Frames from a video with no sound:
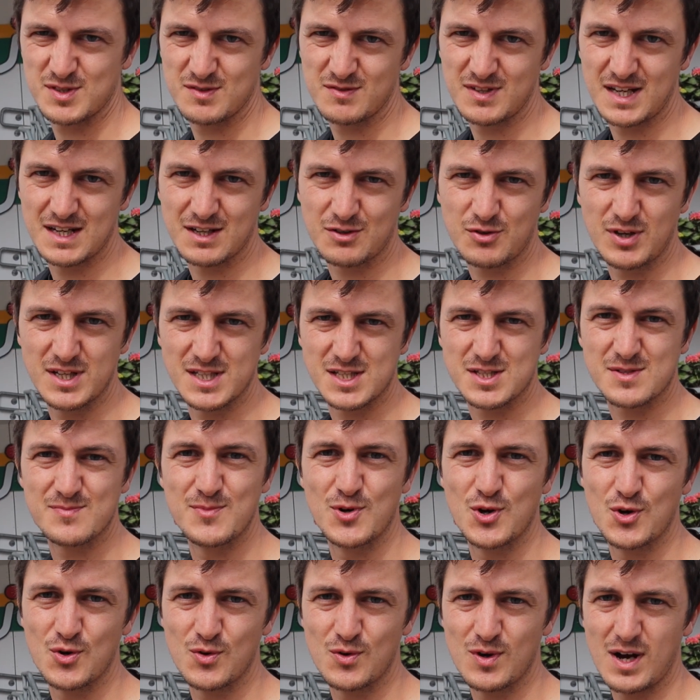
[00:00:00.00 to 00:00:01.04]
They're quite
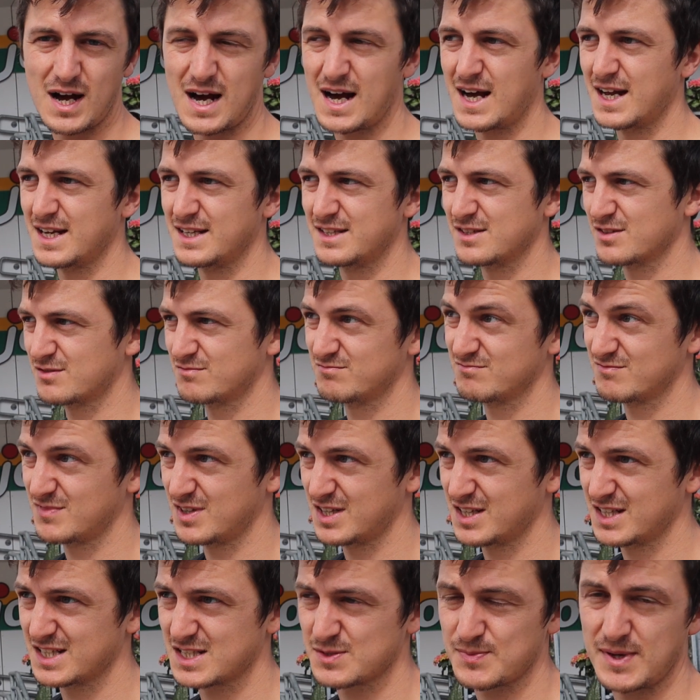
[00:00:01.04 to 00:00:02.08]
small and
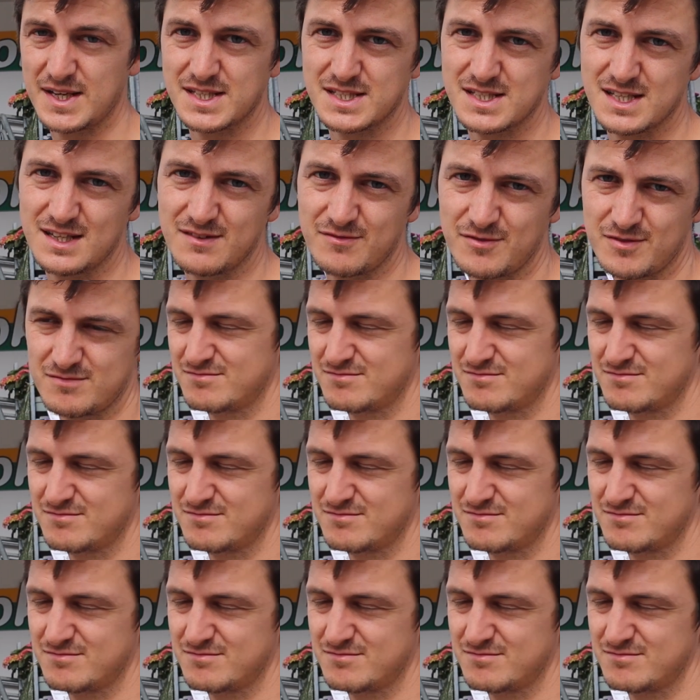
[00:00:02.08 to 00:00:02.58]
really expensive.